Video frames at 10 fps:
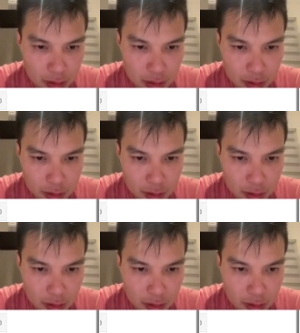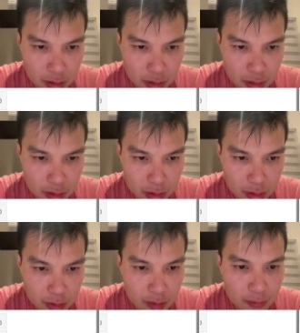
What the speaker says: (silence)